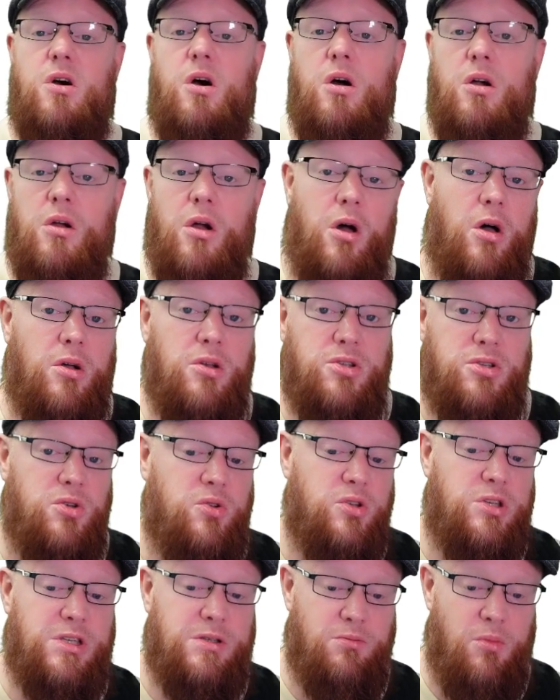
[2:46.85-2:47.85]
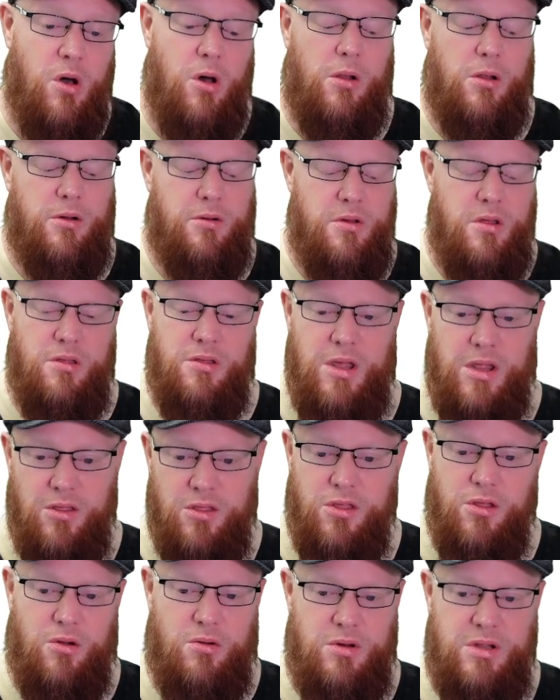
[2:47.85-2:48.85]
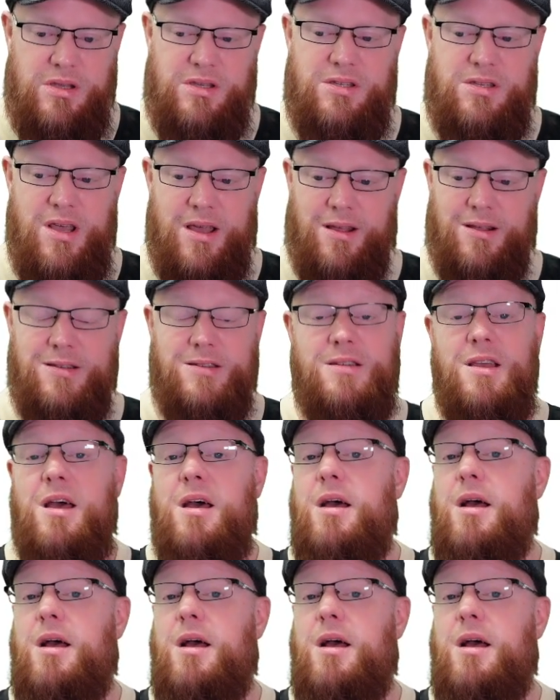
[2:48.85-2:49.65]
are also smaller than 36.